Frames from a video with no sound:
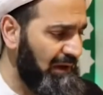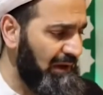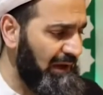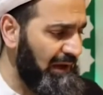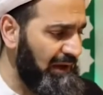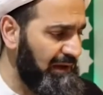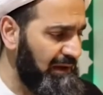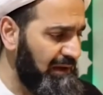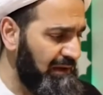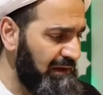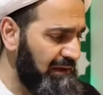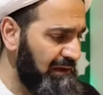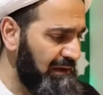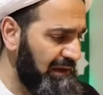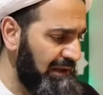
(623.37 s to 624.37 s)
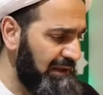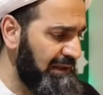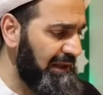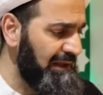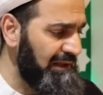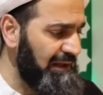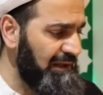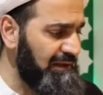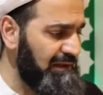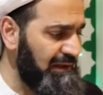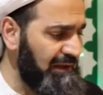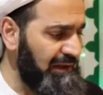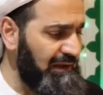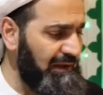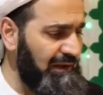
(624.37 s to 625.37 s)
and he said
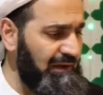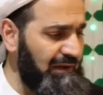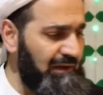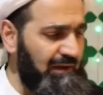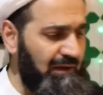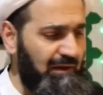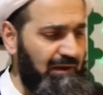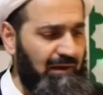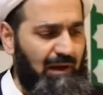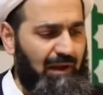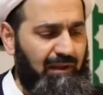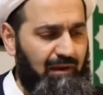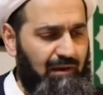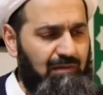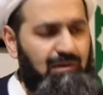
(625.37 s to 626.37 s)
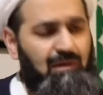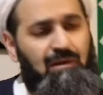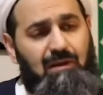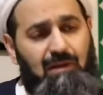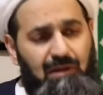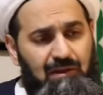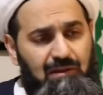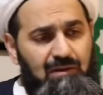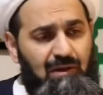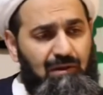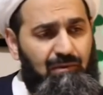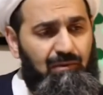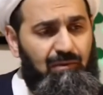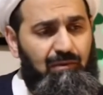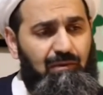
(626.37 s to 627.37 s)
that I think Turkey in
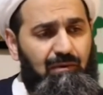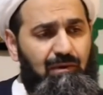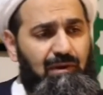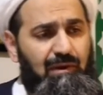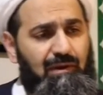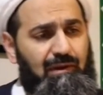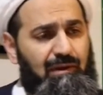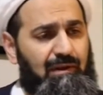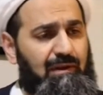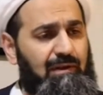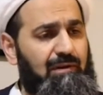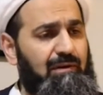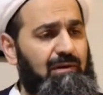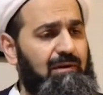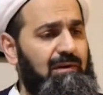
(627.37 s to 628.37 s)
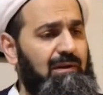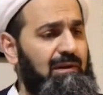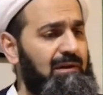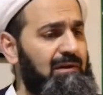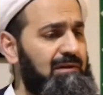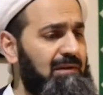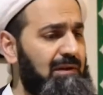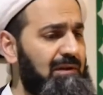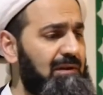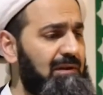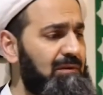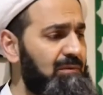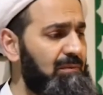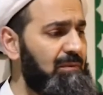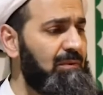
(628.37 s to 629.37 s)
general, they're starting
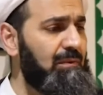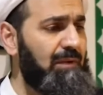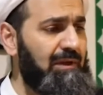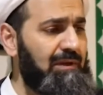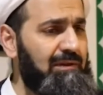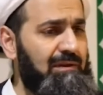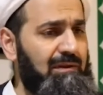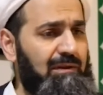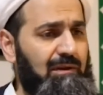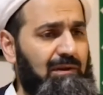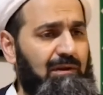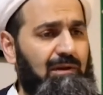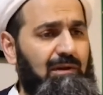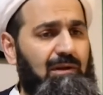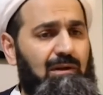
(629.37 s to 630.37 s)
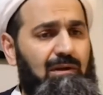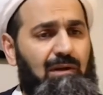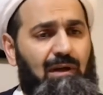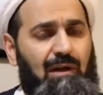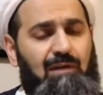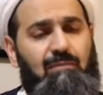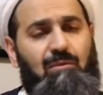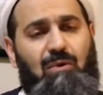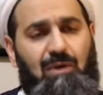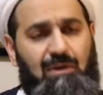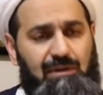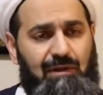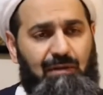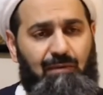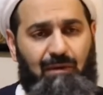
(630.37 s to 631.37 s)
tomorrow night, and Mawlana
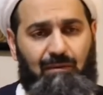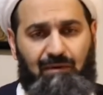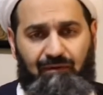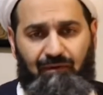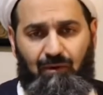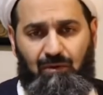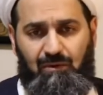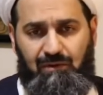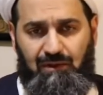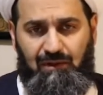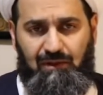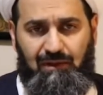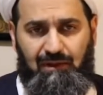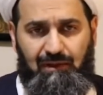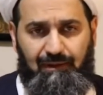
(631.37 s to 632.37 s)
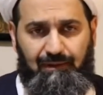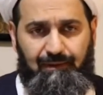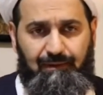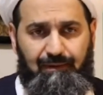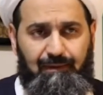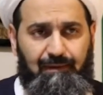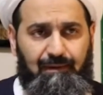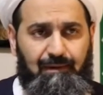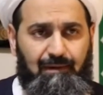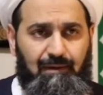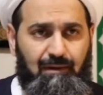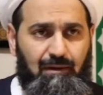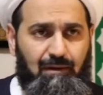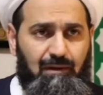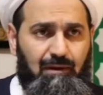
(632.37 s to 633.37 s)
Sheikh Muhammad follows Turkey
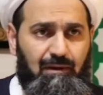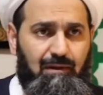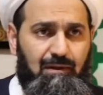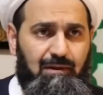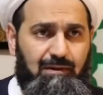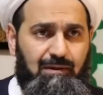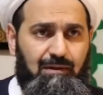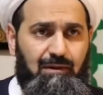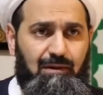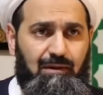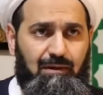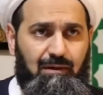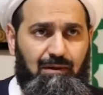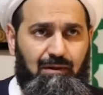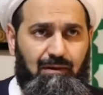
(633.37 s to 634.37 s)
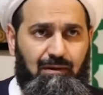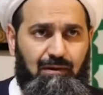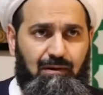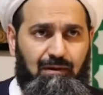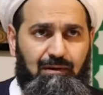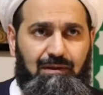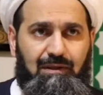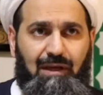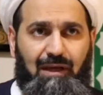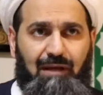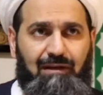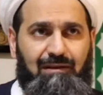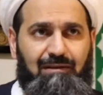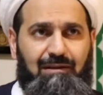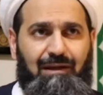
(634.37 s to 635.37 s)
in this
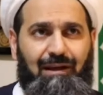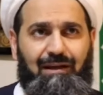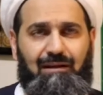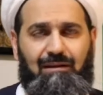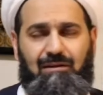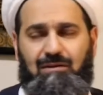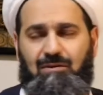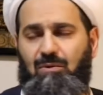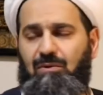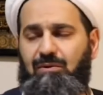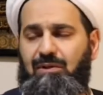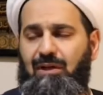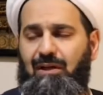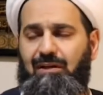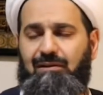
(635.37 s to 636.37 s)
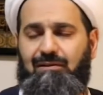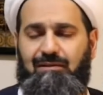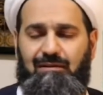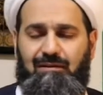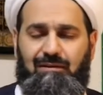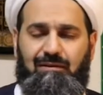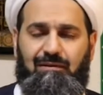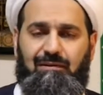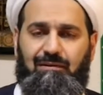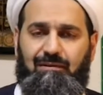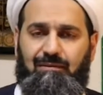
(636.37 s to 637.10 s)
Diyanet. It's called Diyanet,